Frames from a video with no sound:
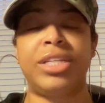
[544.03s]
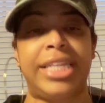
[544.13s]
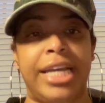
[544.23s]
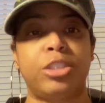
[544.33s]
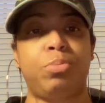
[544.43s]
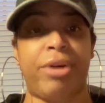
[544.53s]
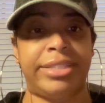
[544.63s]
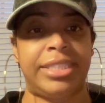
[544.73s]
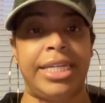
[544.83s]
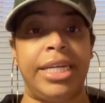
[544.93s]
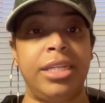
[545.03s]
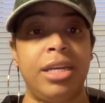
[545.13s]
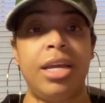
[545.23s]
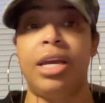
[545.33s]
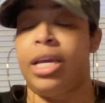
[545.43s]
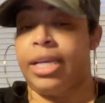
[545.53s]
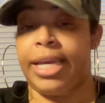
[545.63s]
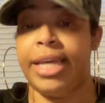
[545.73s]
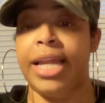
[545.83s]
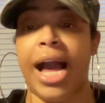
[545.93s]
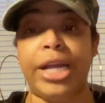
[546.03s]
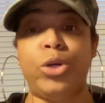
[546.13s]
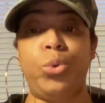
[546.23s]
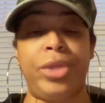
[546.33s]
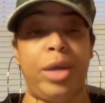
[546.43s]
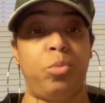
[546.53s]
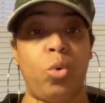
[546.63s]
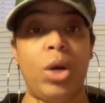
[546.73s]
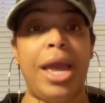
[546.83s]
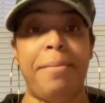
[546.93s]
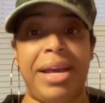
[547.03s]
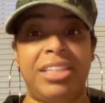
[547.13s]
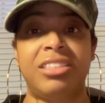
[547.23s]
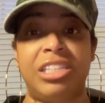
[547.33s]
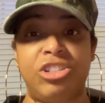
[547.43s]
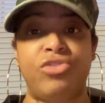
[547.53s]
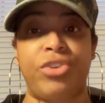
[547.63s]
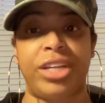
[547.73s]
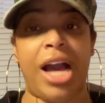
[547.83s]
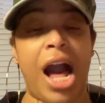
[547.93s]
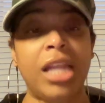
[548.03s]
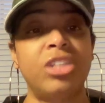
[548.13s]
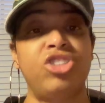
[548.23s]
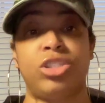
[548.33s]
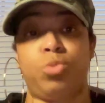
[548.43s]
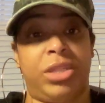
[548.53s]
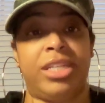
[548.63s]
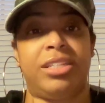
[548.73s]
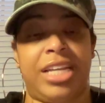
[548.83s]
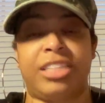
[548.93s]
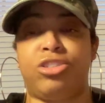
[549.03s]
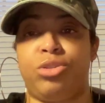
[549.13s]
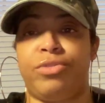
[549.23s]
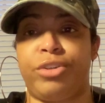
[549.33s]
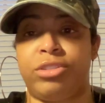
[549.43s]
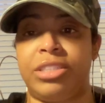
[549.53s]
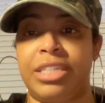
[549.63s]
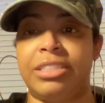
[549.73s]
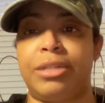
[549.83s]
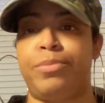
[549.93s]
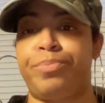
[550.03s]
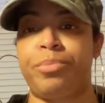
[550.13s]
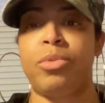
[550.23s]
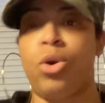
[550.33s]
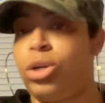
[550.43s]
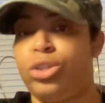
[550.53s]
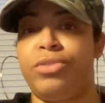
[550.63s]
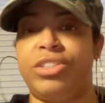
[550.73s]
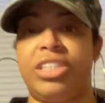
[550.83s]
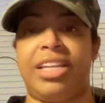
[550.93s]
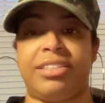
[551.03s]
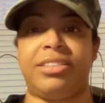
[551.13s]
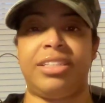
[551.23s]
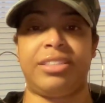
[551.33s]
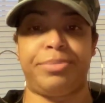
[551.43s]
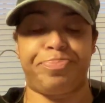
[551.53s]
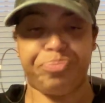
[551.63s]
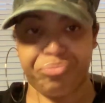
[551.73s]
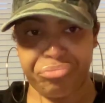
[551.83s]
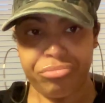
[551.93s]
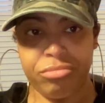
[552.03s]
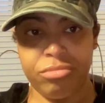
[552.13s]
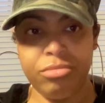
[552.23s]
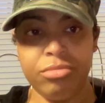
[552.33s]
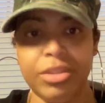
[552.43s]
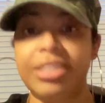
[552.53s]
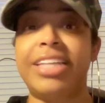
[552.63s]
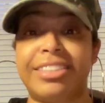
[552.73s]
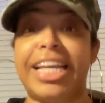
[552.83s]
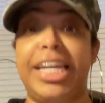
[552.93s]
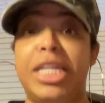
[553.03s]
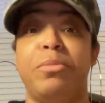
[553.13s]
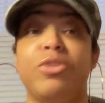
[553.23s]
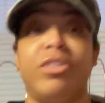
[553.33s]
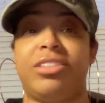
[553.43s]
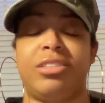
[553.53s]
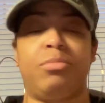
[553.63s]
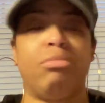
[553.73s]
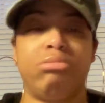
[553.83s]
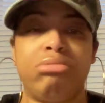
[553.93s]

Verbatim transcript: the next president can hire who they want and make decisions for the colleges within the Texas University system or the University of Texas system. Texas A&M University system.